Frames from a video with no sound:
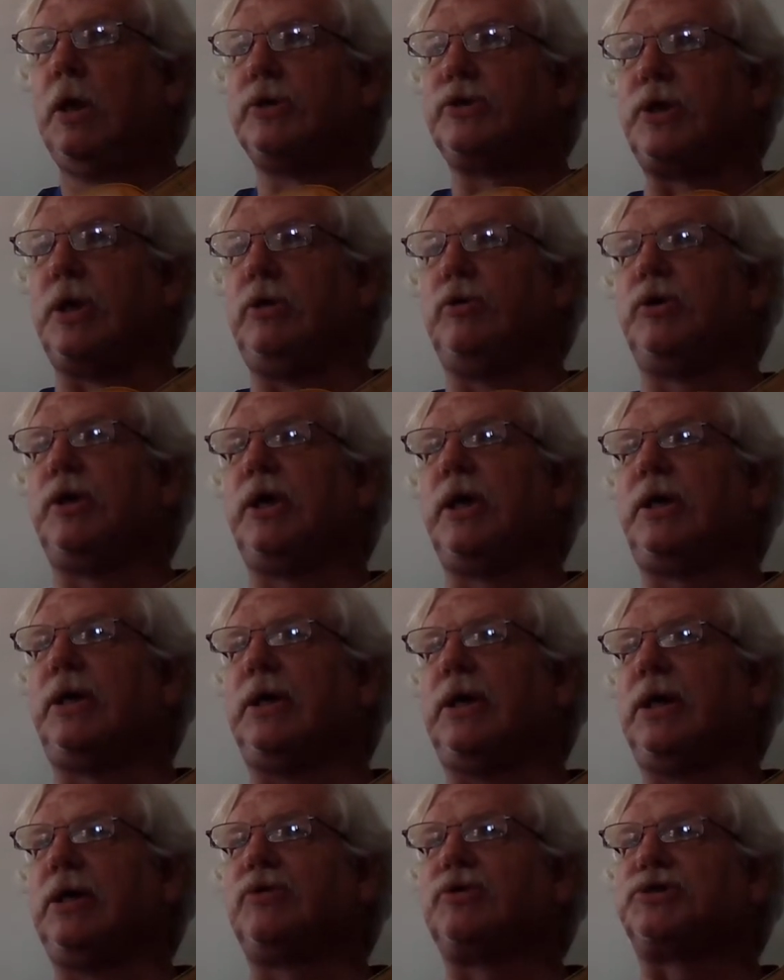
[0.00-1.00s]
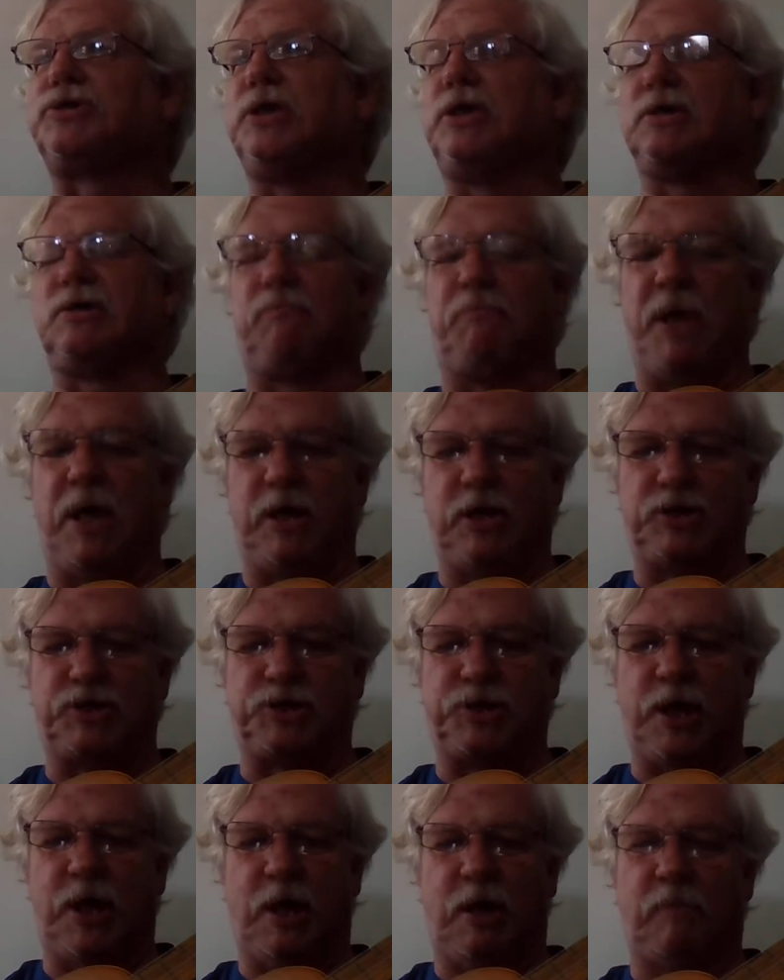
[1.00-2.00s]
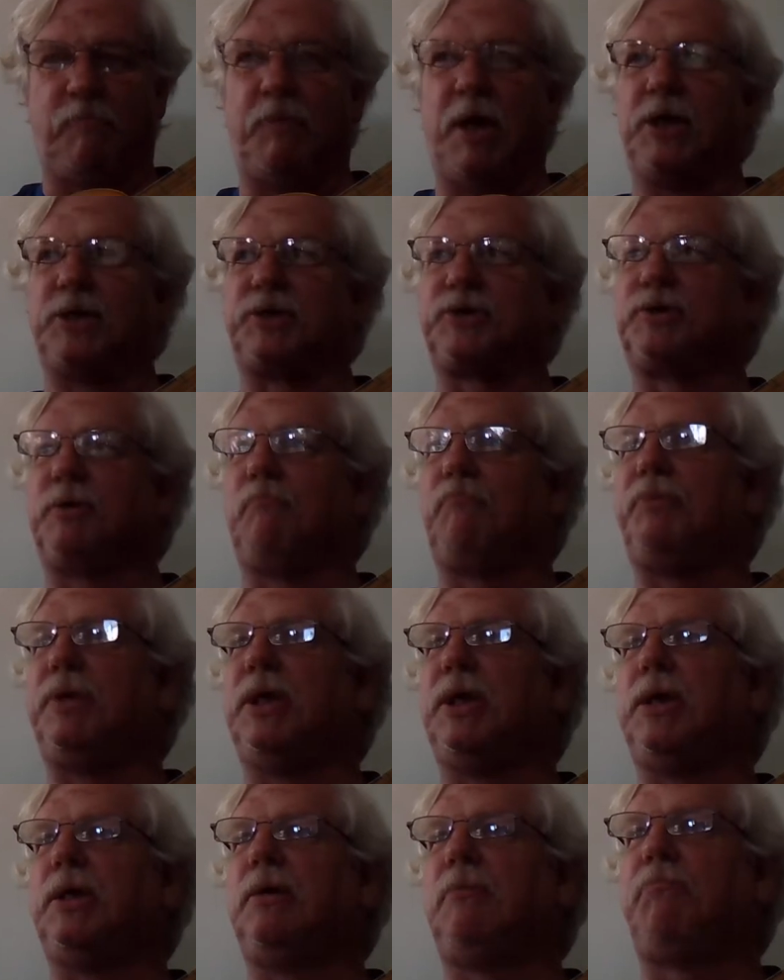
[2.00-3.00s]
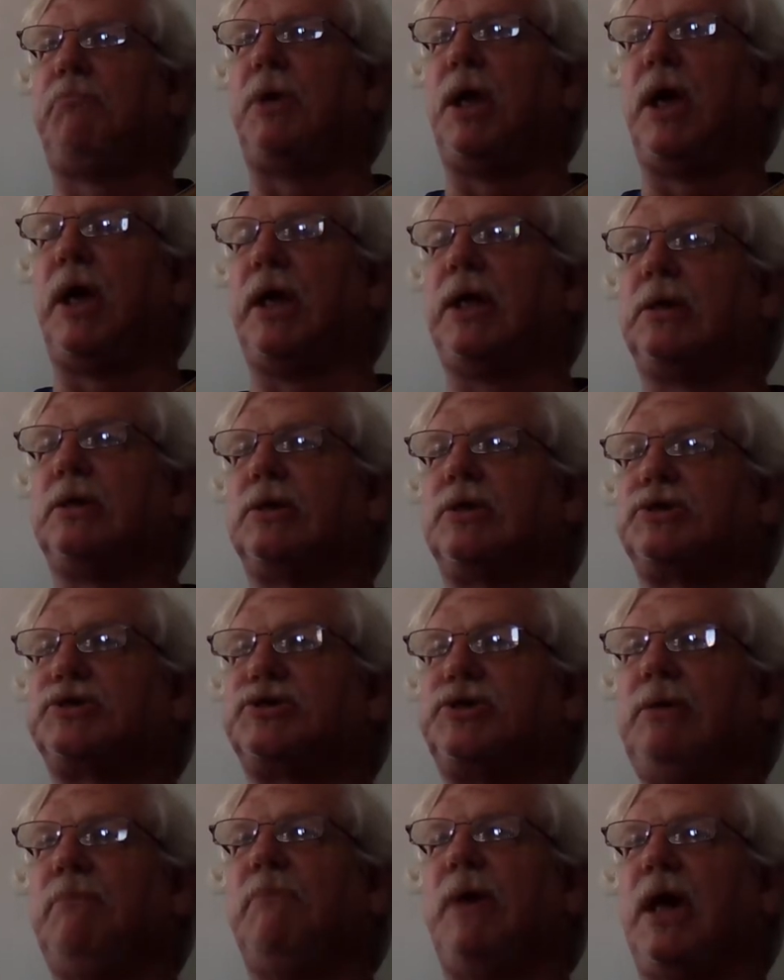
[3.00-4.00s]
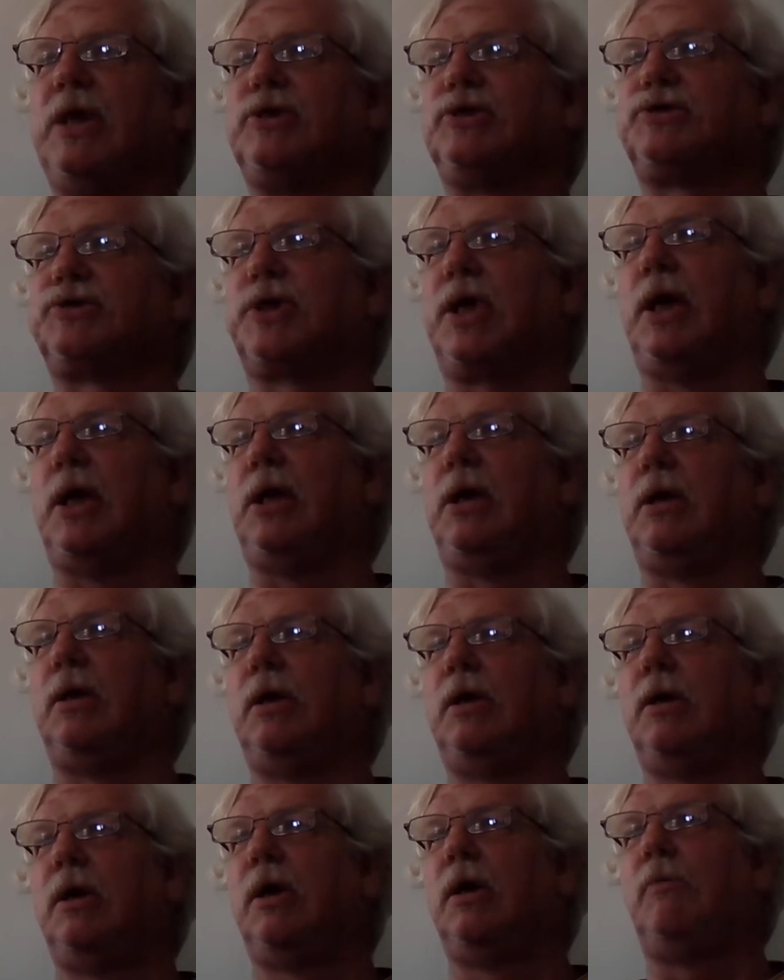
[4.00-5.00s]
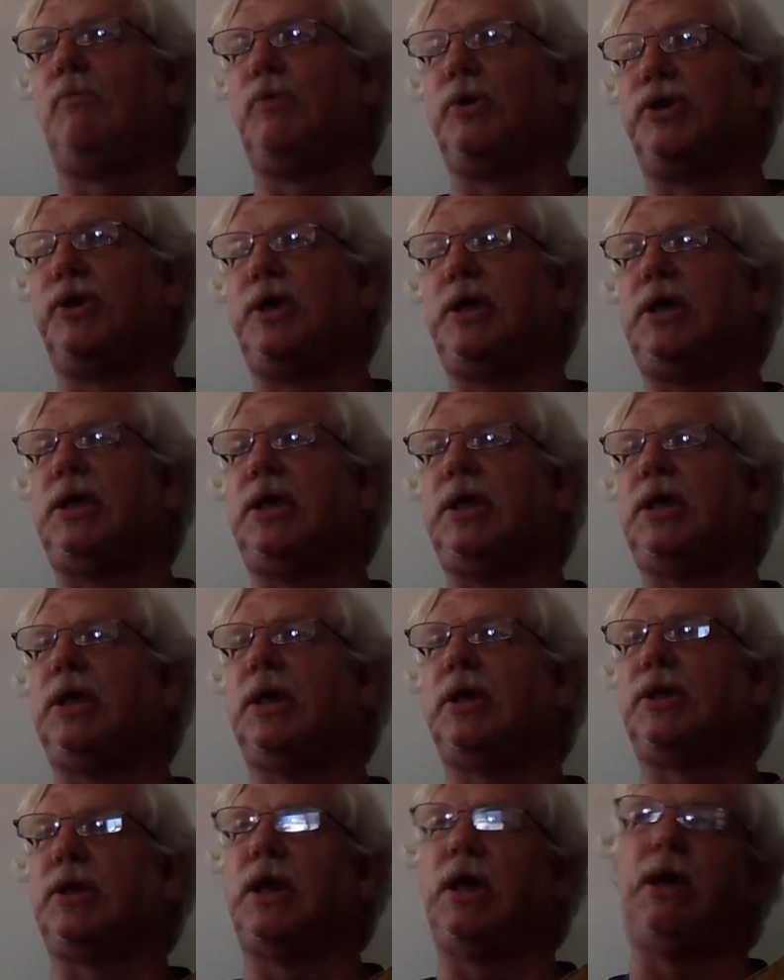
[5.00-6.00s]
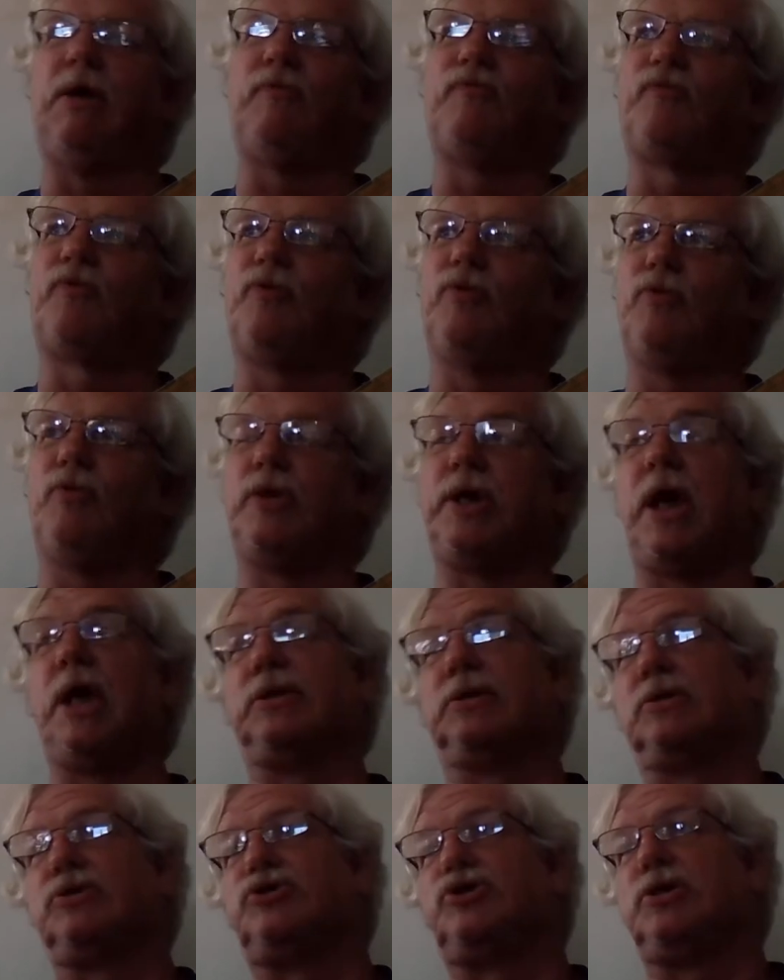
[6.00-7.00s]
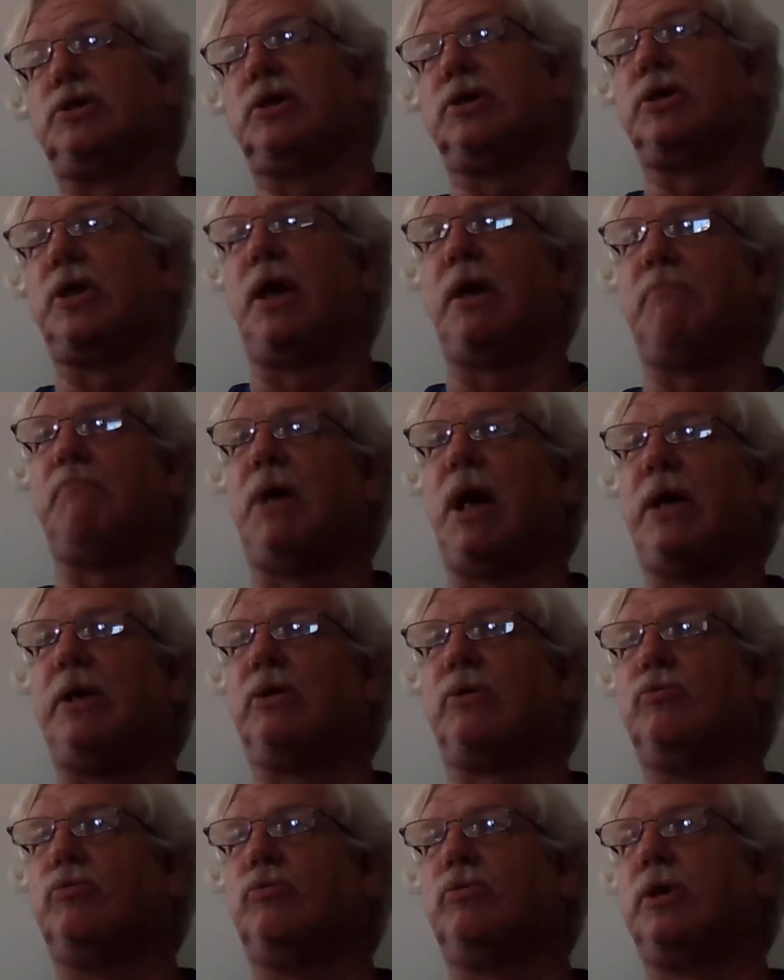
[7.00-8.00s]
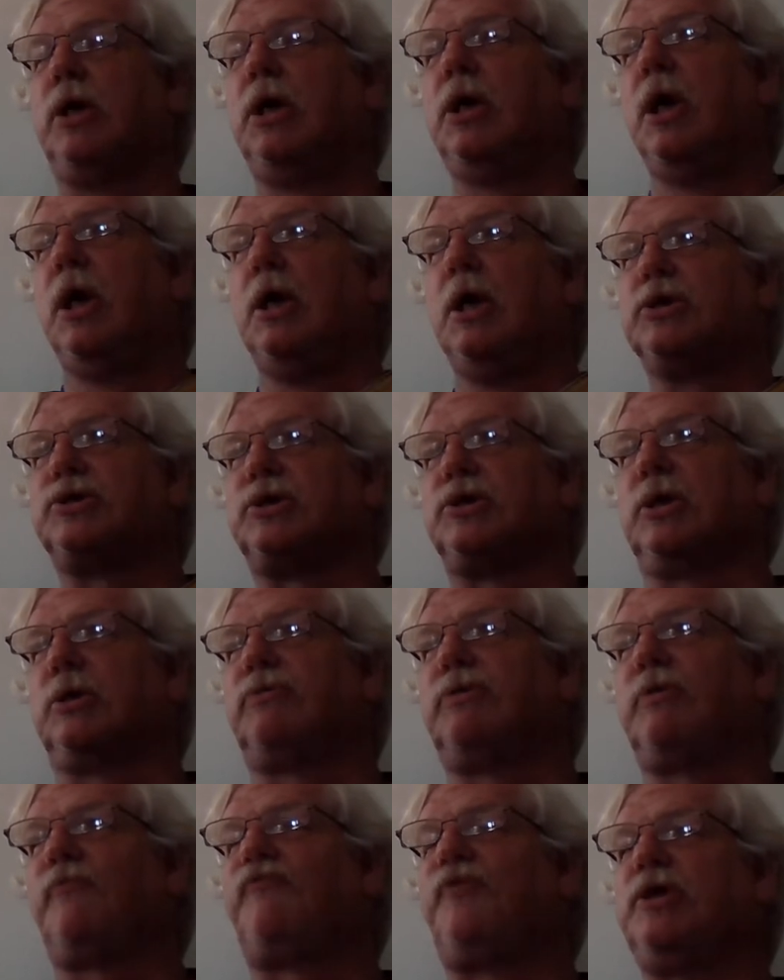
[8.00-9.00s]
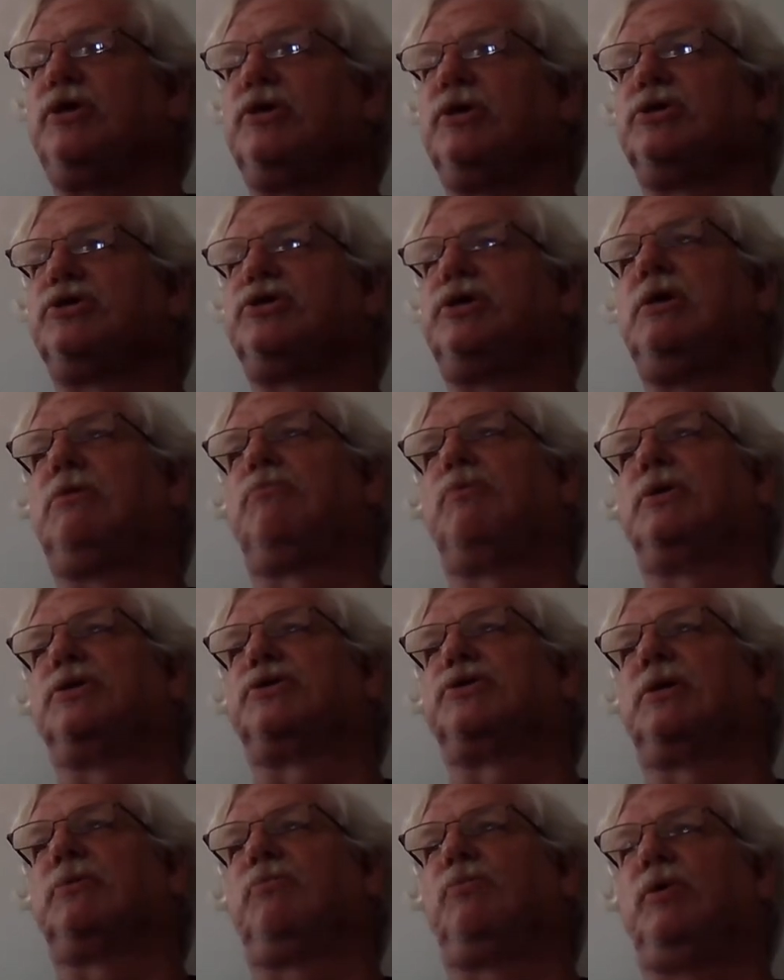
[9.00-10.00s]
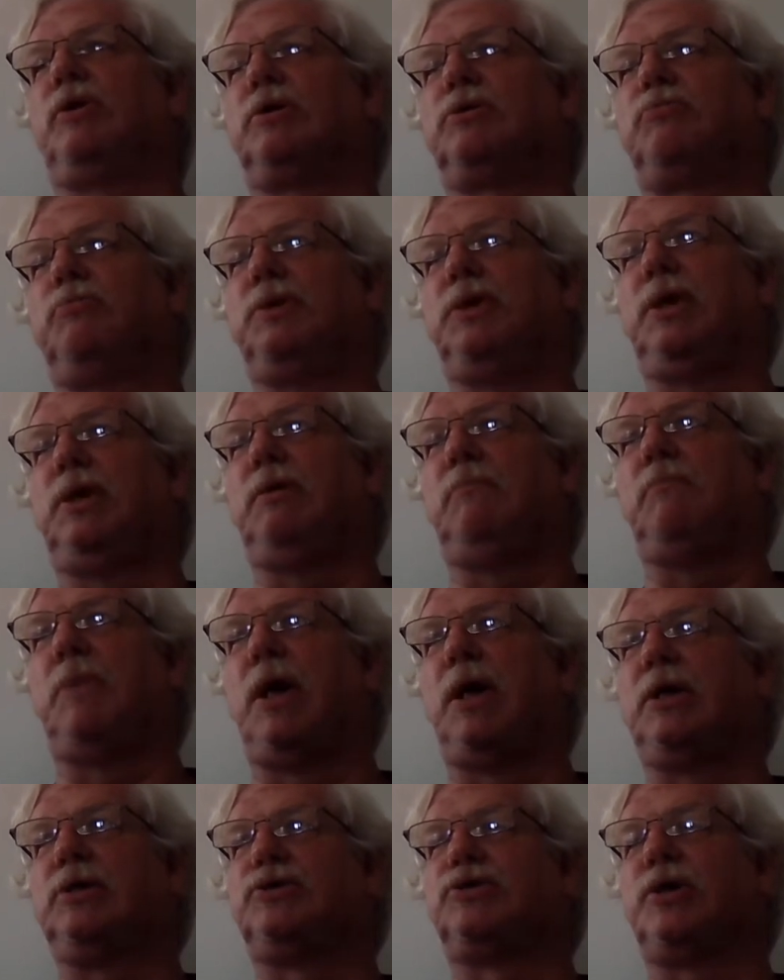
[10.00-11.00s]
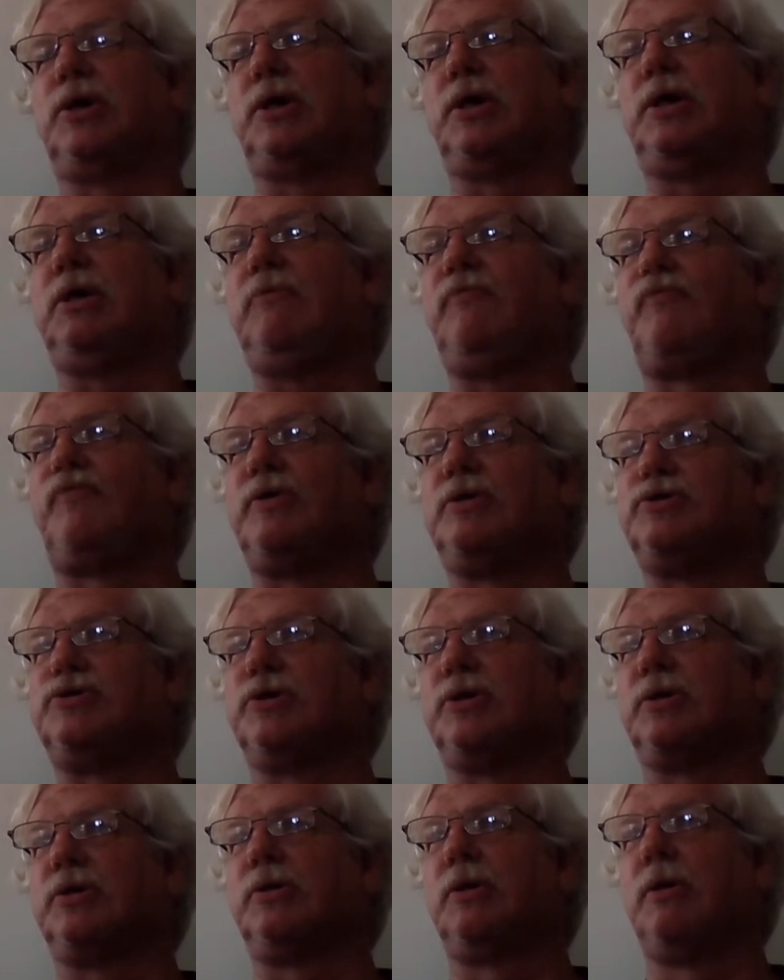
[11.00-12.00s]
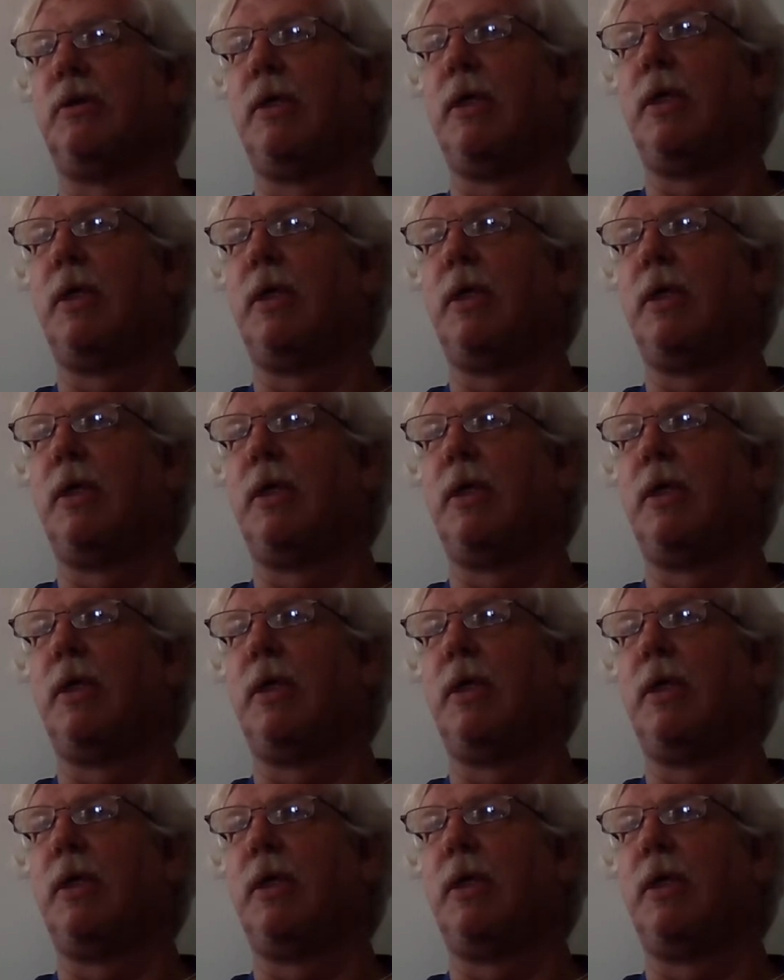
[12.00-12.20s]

So you can get an interesting Spanish sound by simply playing the C major scale with the E and the F chord and the G and the A minor chord. So the Phrygian sequence that works with the E major, E Phrygian